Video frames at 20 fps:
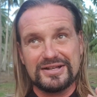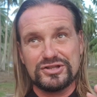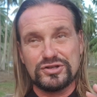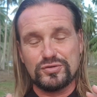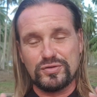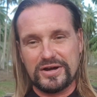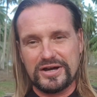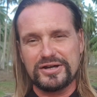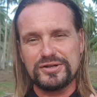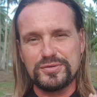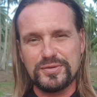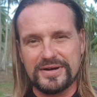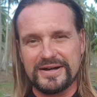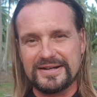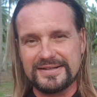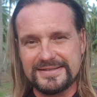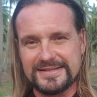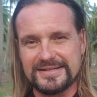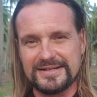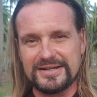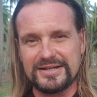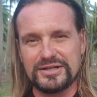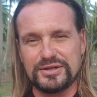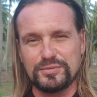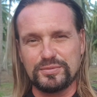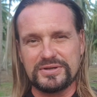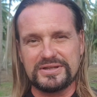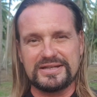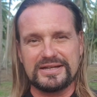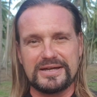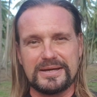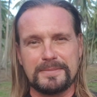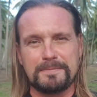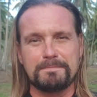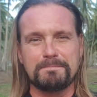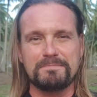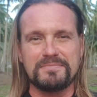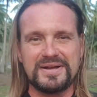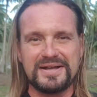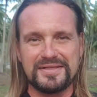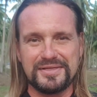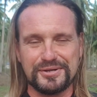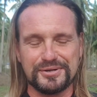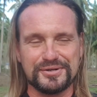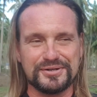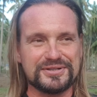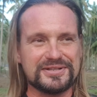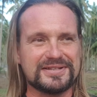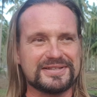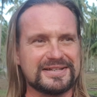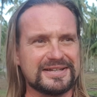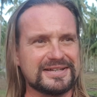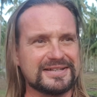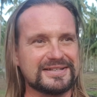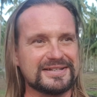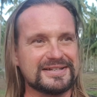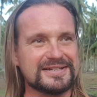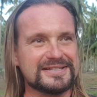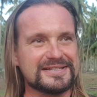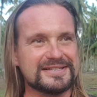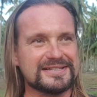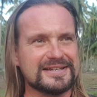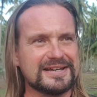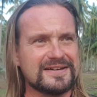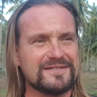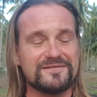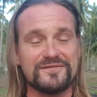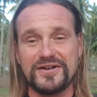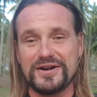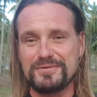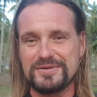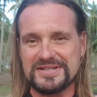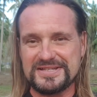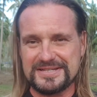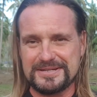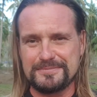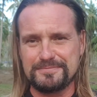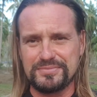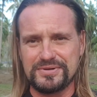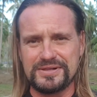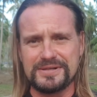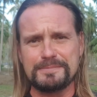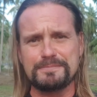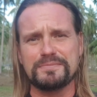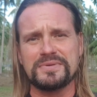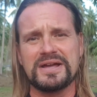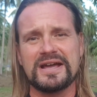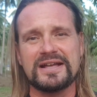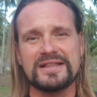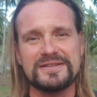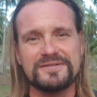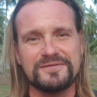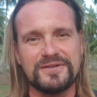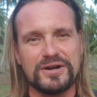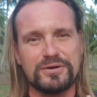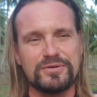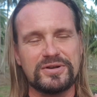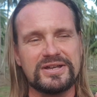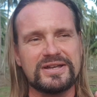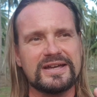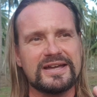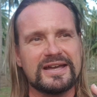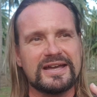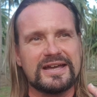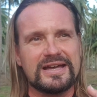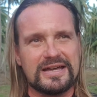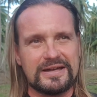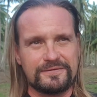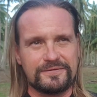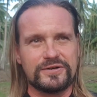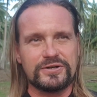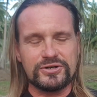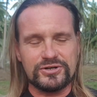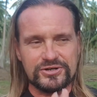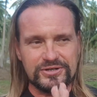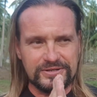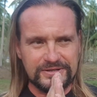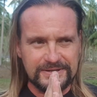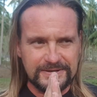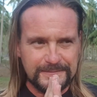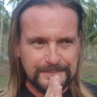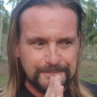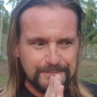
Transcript: try to answer it with a method that is very simple and very efficient.